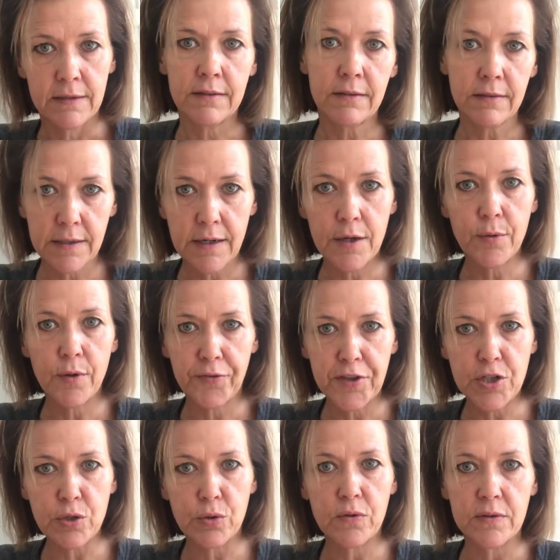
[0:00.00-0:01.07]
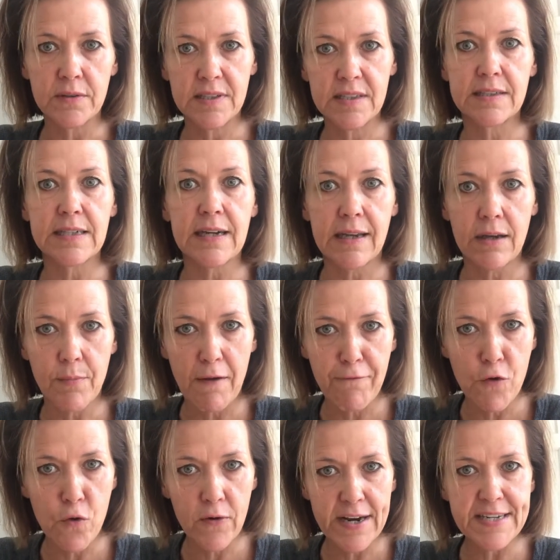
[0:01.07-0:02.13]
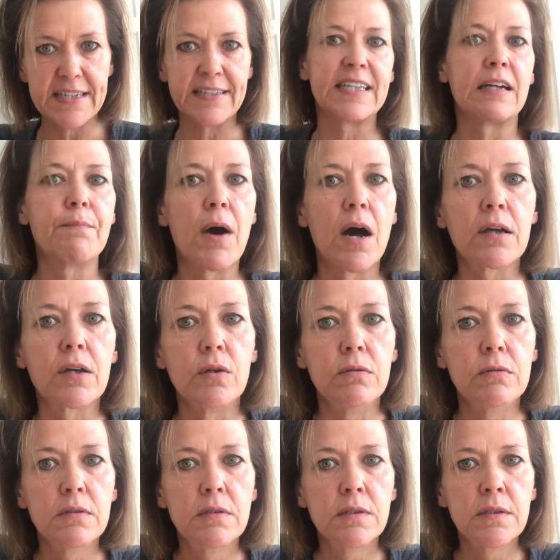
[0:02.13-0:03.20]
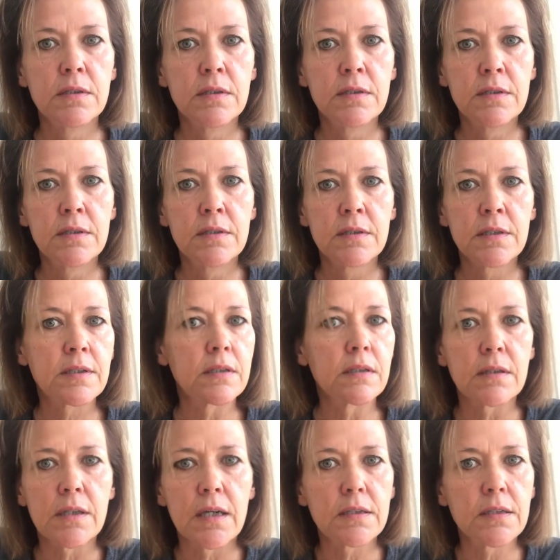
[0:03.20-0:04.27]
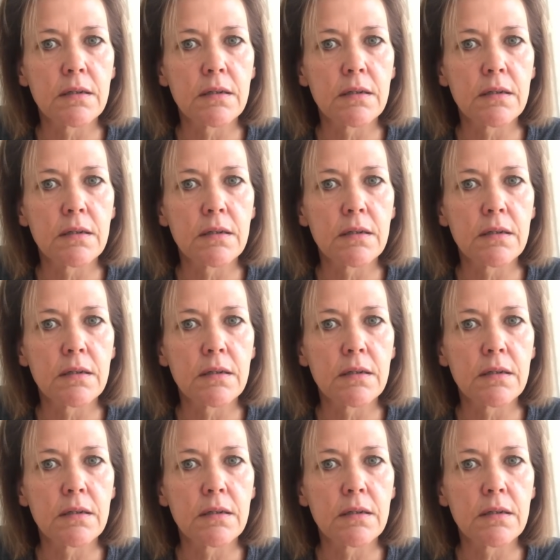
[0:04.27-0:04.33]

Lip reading: I got the note off the door and stuck it on my forehead. I said, "Michael, it's not that I